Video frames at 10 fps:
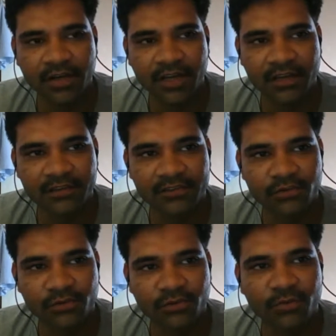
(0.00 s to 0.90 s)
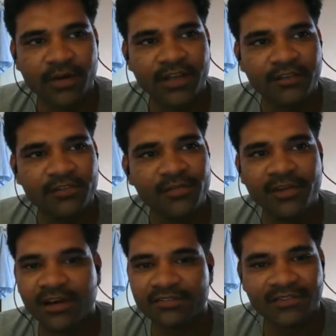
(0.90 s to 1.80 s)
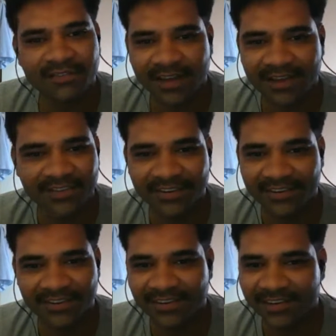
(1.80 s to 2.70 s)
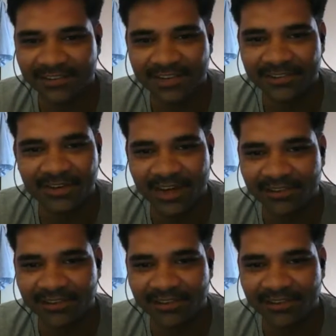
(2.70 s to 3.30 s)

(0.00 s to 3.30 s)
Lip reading: Okay, so nobody will be after 5. Even though I